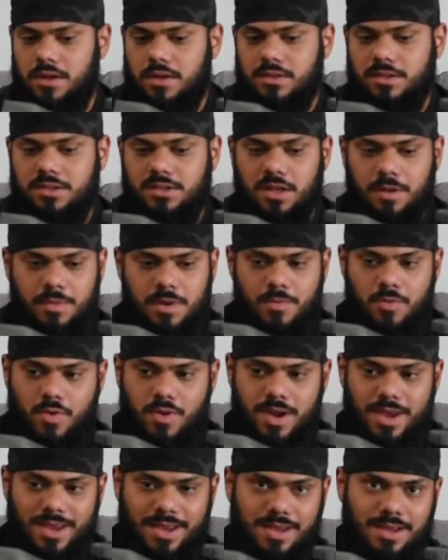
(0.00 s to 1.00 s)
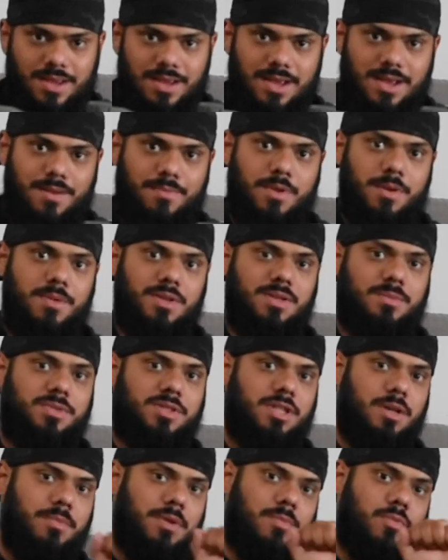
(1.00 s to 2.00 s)
sub MOA, and maybe some
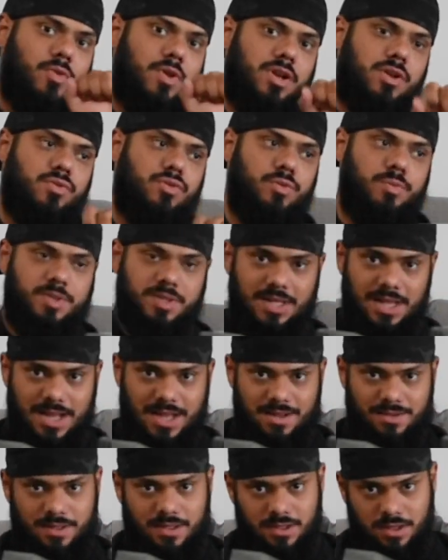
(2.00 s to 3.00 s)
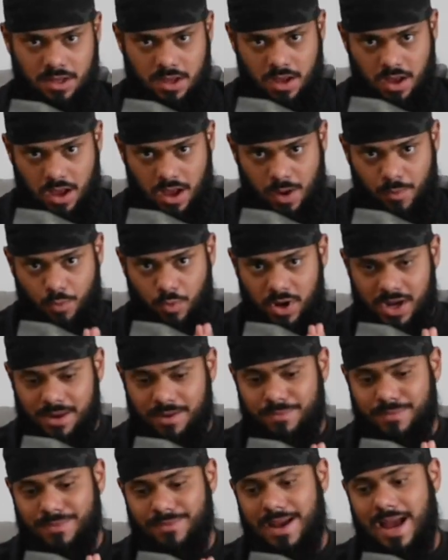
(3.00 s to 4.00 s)
sub MOA groups. I'm
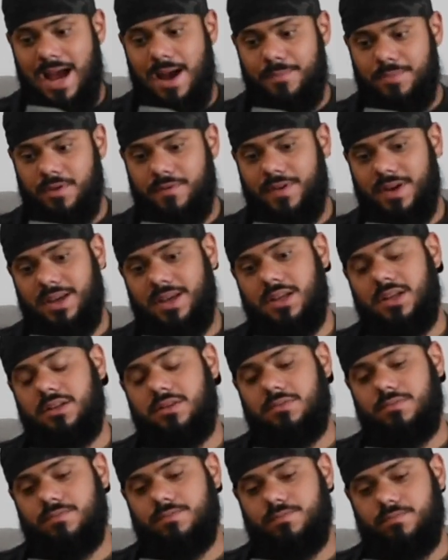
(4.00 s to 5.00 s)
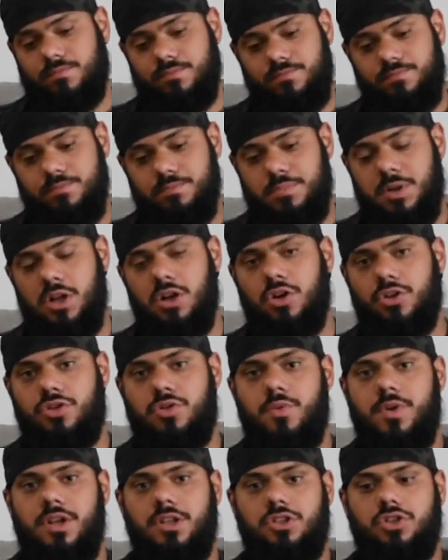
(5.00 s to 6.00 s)
really happy if I get below
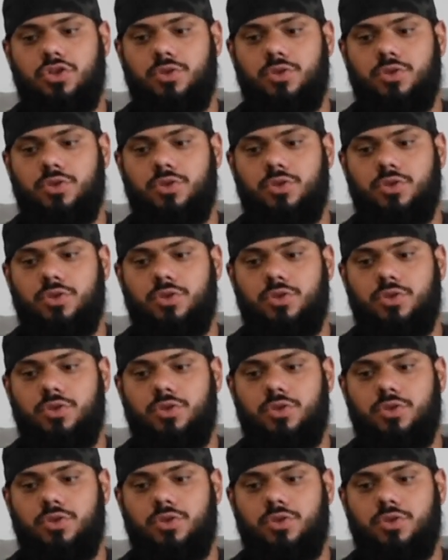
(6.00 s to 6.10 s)
3-inch